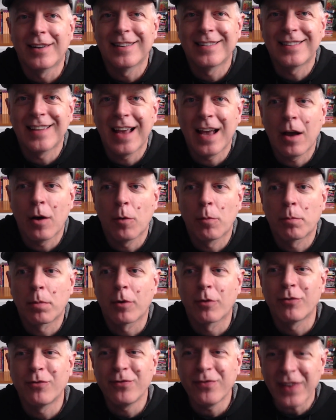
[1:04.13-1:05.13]
is how
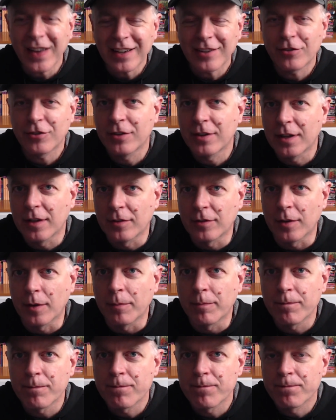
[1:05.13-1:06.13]

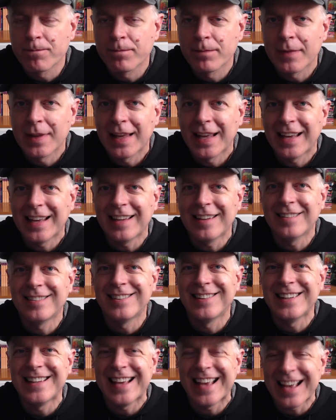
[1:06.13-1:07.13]
perfectionism is
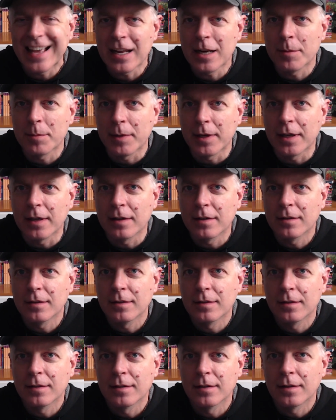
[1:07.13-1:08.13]
the enemy
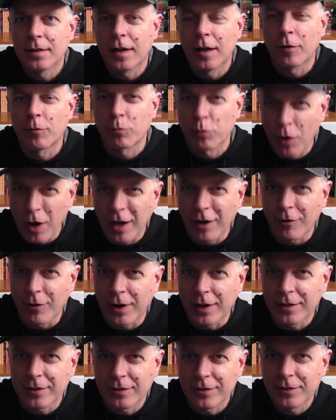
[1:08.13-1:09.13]
of
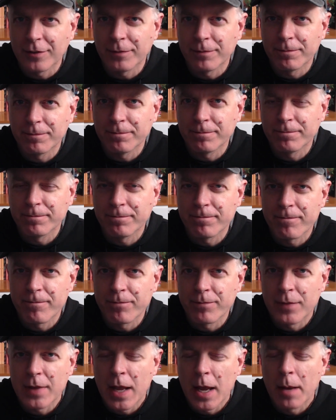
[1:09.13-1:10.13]
progress.
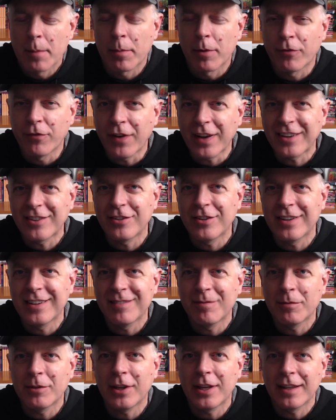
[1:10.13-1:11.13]

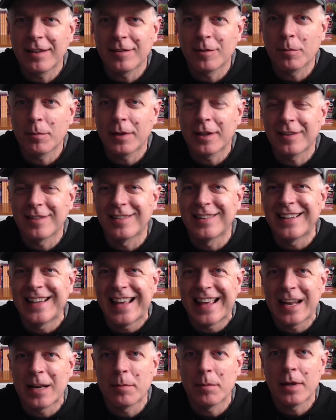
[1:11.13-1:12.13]
Perfectionism is the
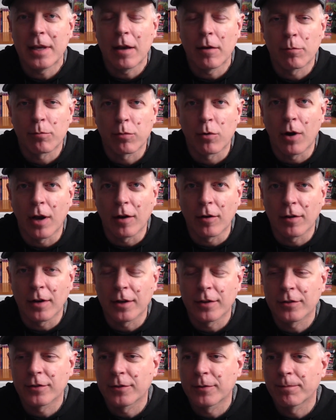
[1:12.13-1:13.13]
enemy of
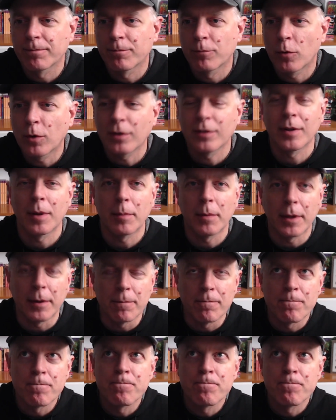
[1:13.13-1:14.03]
progress. What does that mean?